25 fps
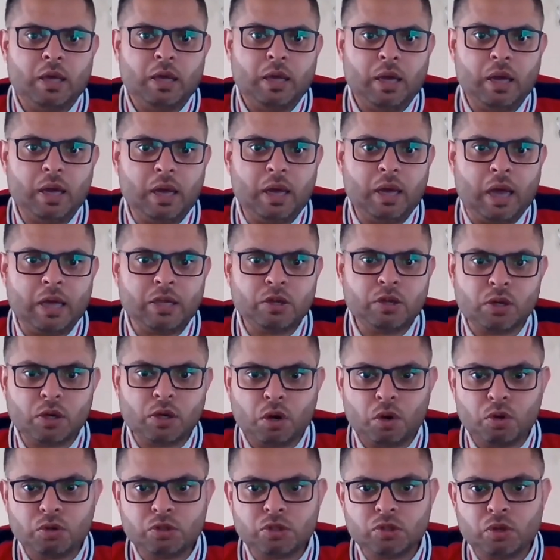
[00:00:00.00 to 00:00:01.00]
and you can
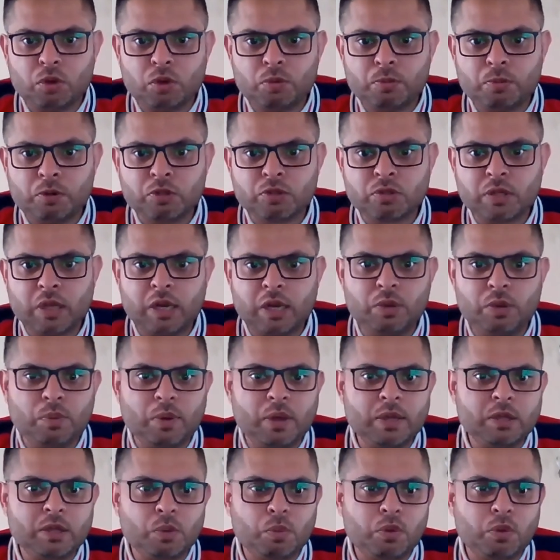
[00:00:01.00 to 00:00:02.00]
go to almost anywhere
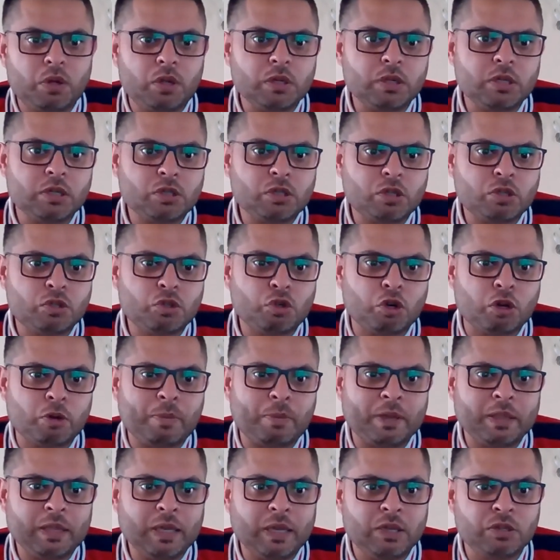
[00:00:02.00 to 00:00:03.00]
in the world and talk
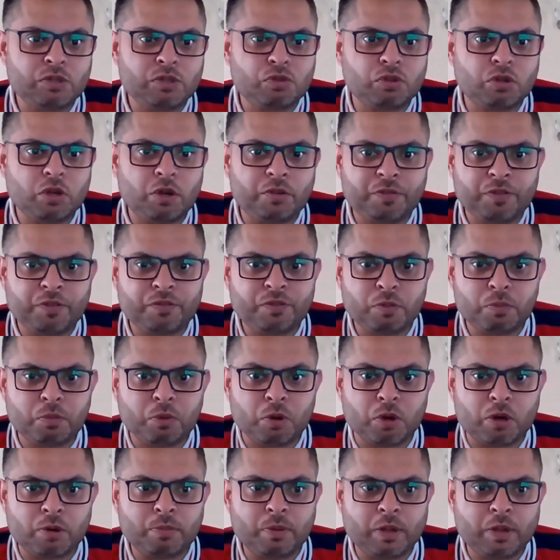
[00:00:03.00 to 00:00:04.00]
about the history of a football
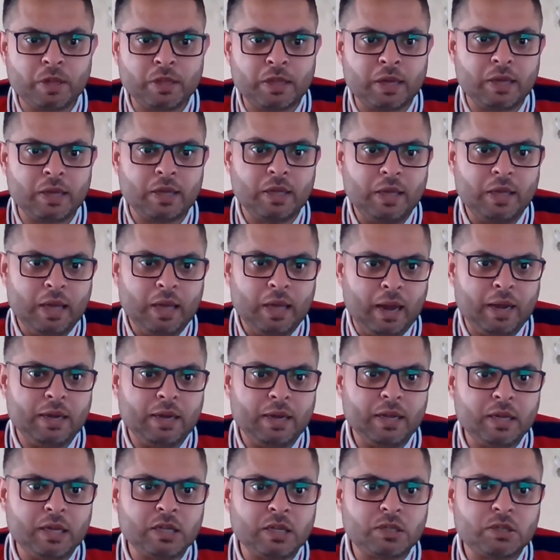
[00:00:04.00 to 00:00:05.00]
club like that and
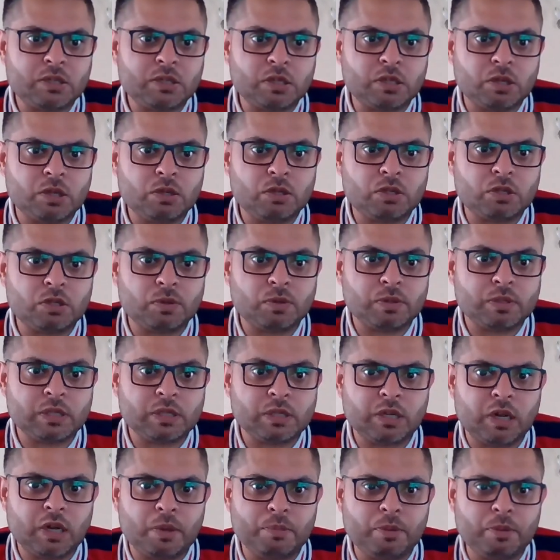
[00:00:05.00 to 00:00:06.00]
link it to a city
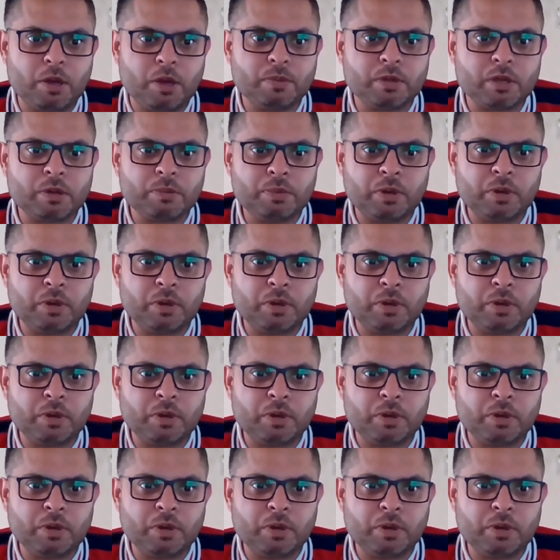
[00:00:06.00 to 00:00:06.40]
like Birmingham.